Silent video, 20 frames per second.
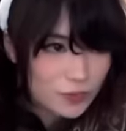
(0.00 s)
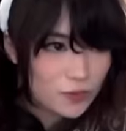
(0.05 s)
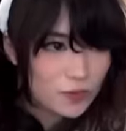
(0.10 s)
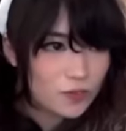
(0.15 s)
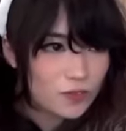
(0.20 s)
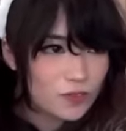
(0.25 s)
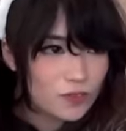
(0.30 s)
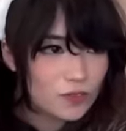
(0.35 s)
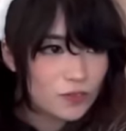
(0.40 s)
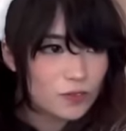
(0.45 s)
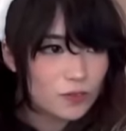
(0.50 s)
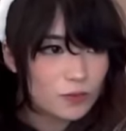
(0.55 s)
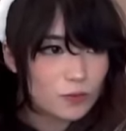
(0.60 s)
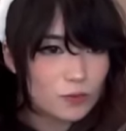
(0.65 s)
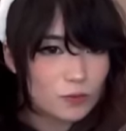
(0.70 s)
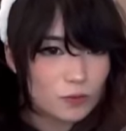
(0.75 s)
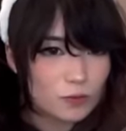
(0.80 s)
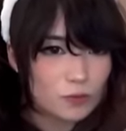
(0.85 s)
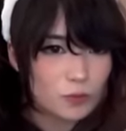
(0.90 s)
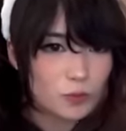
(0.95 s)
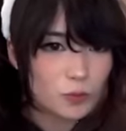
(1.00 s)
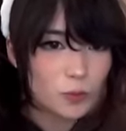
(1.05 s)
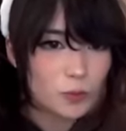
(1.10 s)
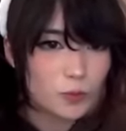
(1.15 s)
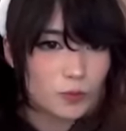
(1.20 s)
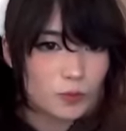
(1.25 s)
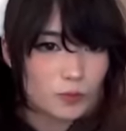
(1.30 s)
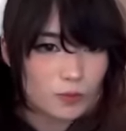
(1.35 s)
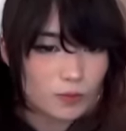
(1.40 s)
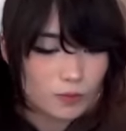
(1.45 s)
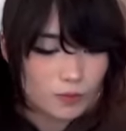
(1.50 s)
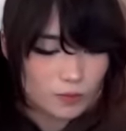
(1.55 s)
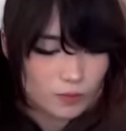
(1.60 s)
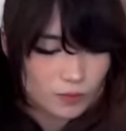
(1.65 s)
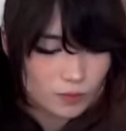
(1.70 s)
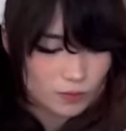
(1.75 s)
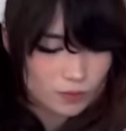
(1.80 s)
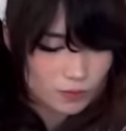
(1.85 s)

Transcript: No one is speaking in this clip.